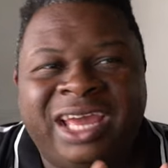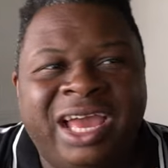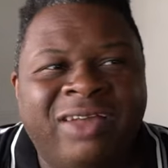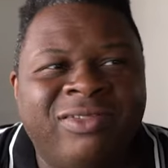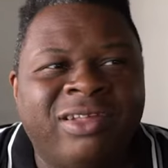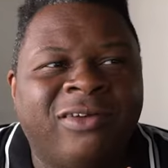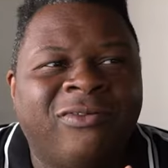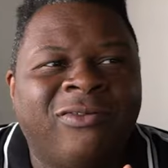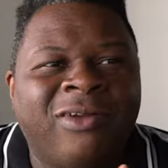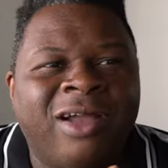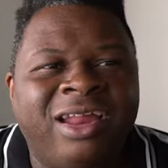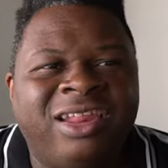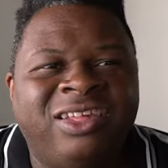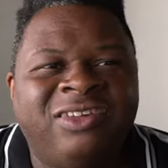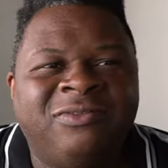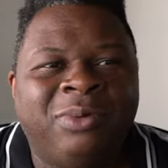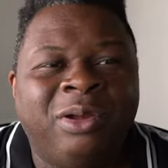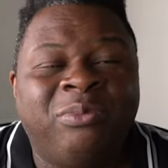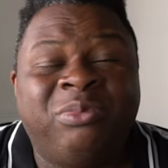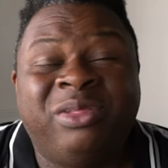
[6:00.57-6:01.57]
that have like a
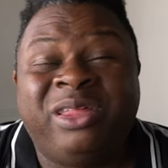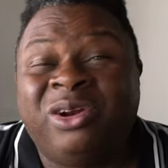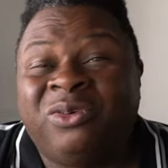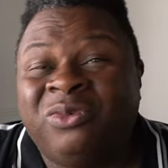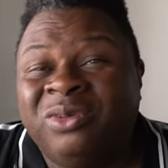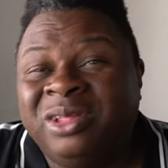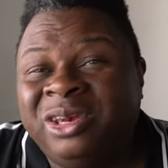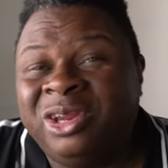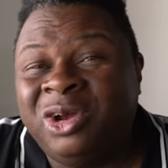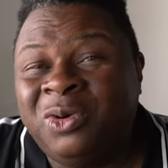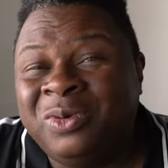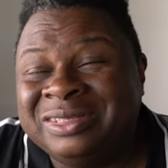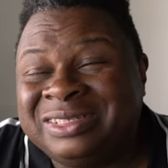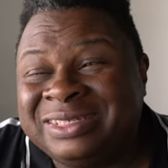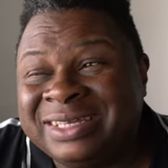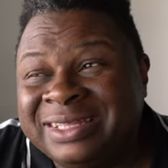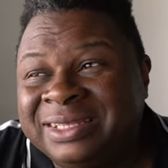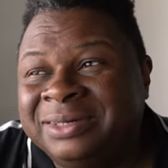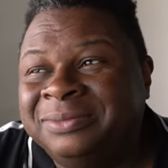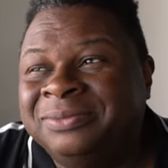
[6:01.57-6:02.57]
variety of bread, but they don't really know
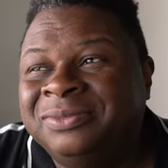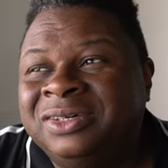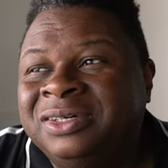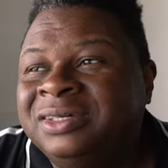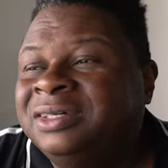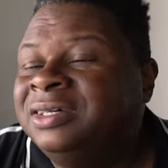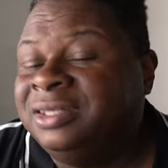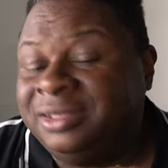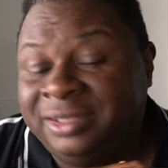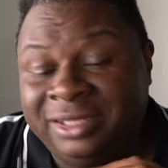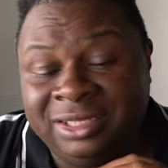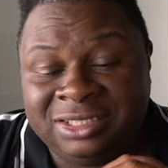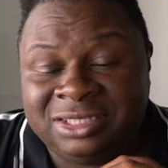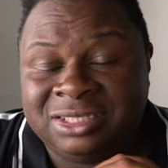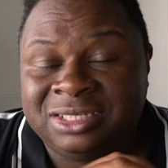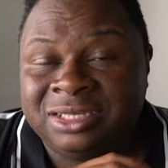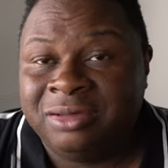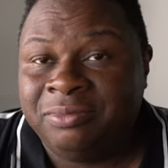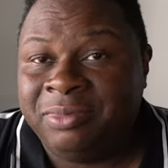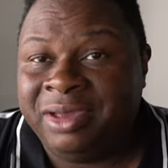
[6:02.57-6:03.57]
what's in them.
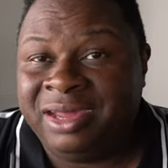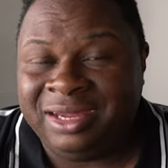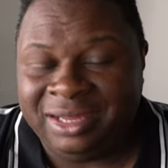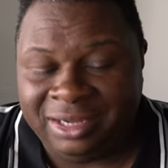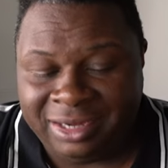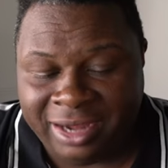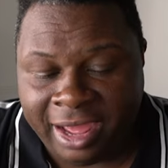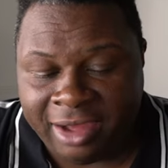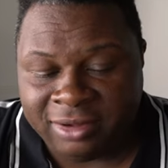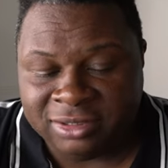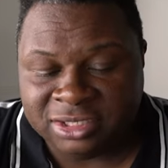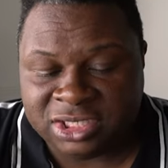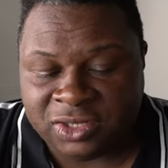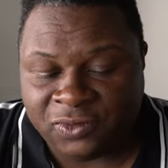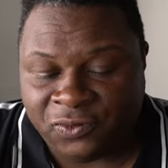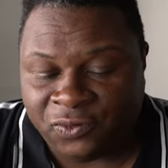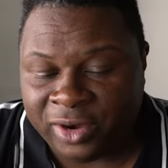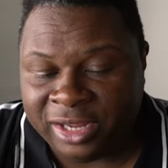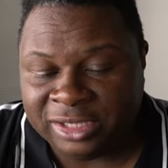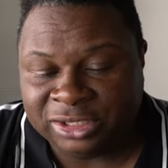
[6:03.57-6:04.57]
This made in-house,
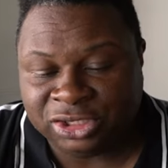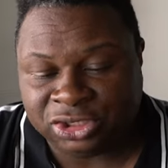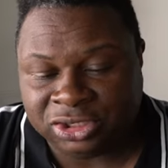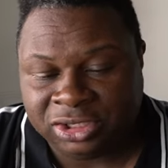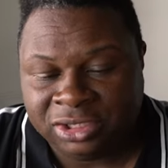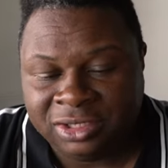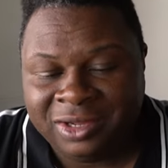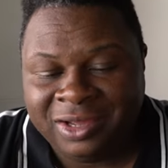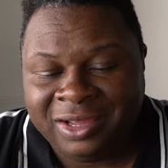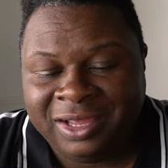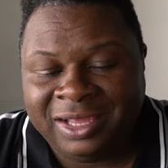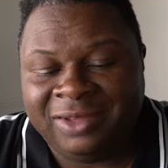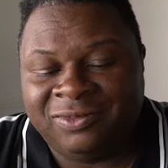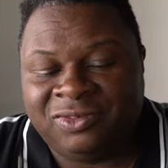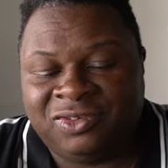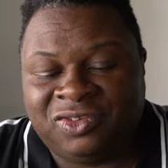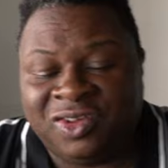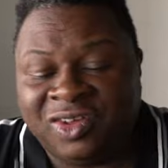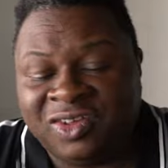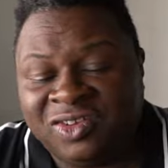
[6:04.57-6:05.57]
fresh,
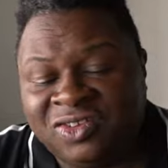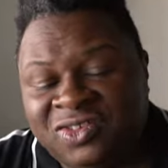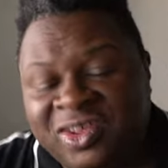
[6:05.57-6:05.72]
gives us